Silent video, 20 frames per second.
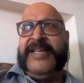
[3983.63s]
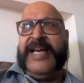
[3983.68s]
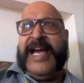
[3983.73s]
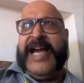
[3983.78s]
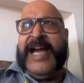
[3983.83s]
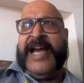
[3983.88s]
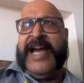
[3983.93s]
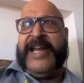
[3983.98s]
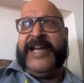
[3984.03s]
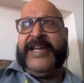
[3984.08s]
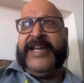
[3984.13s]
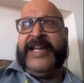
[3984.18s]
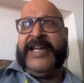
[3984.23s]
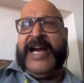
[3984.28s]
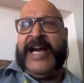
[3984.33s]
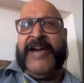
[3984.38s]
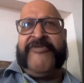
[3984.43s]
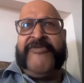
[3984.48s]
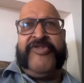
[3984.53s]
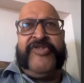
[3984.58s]
And
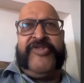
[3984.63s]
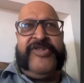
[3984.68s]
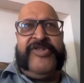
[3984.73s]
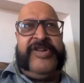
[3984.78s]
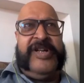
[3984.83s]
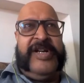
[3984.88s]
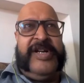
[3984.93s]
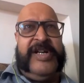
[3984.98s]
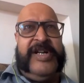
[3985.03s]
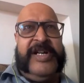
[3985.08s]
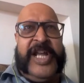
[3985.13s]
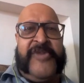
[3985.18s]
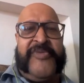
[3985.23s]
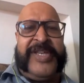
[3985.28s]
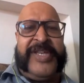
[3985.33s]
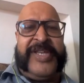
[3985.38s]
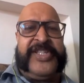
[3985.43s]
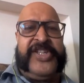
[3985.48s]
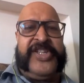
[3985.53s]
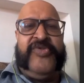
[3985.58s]
I would
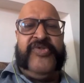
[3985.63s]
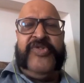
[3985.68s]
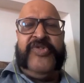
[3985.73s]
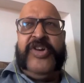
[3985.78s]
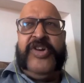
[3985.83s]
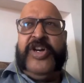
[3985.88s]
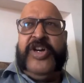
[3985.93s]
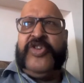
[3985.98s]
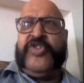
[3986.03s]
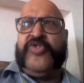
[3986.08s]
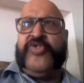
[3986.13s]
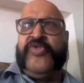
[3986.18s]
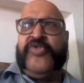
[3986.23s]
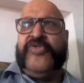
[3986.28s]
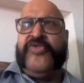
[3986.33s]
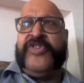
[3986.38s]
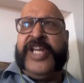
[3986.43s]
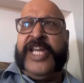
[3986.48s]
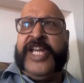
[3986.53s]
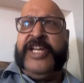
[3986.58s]
request you
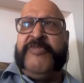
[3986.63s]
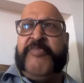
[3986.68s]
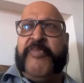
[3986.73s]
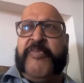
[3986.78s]
to read